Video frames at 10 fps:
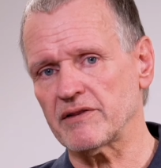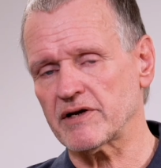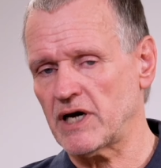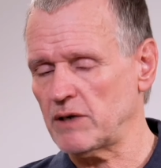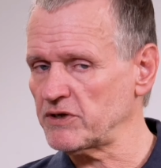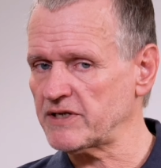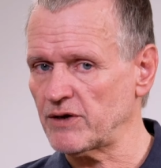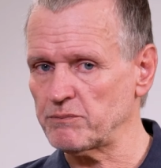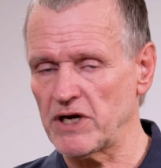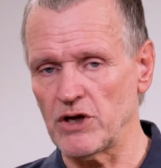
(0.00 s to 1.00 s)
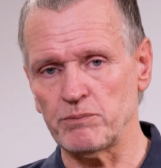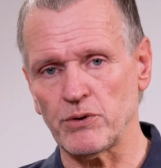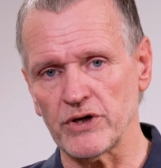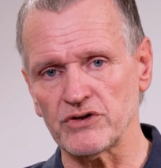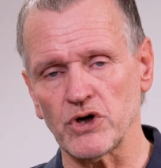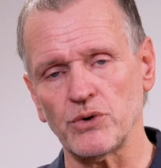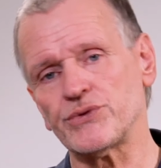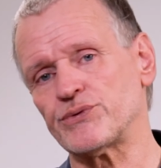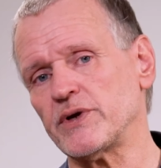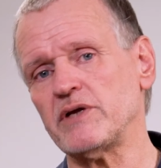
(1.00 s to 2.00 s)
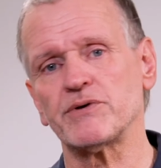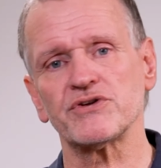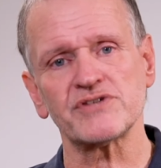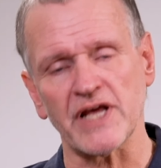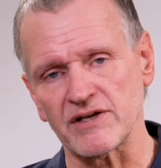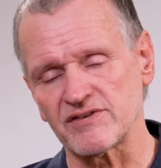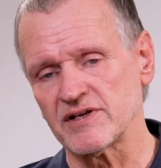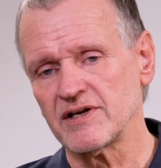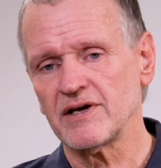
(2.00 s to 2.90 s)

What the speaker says: the carbon down below 0.03%.